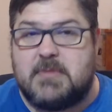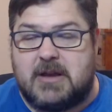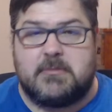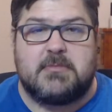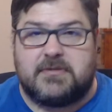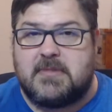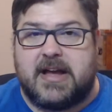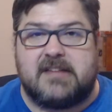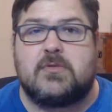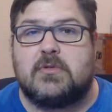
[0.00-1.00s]
you might remember from
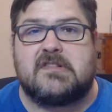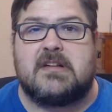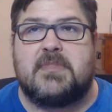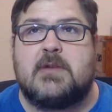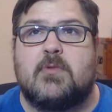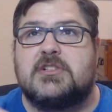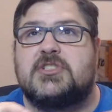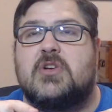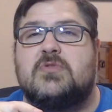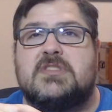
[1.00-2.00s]
high school or something where it
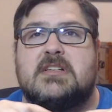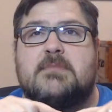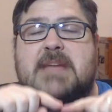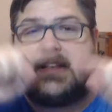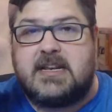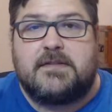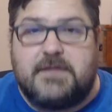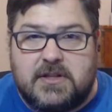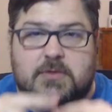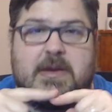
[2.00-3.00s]
shows the magnetic
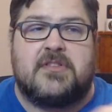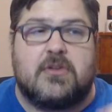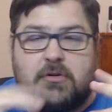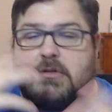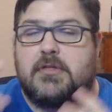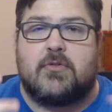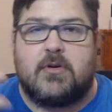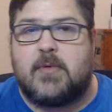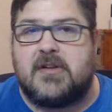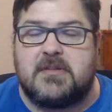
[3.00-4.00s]
field around the Earth
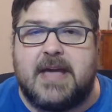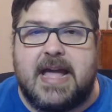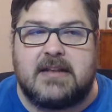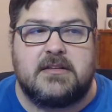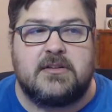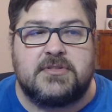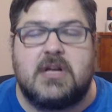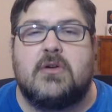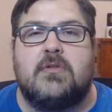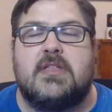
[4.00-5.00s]
or around a magnet, you'll
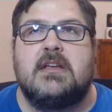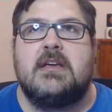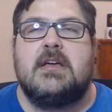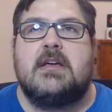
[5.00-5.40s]
know that